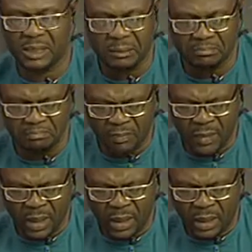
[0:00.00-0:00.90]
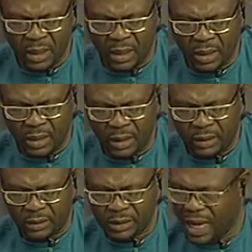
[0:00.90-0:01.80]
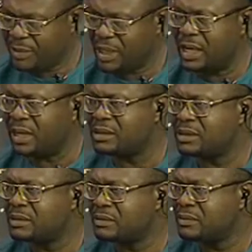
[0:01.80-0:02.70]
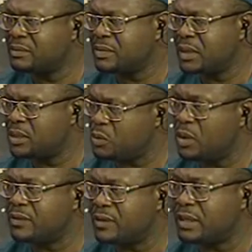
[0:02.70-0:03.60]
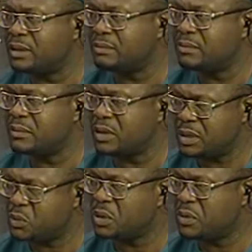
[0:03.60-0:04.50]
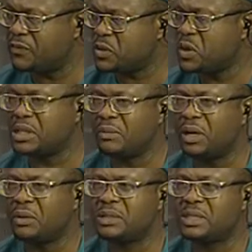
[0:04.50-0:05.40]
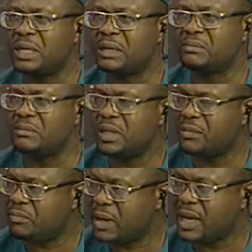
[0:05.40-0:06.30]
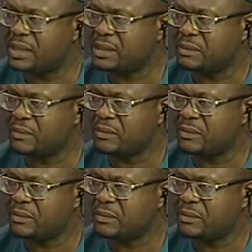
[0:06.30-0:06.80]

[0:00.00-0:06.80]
Um, timeliness is one thing, it's what we've talked about um, in part.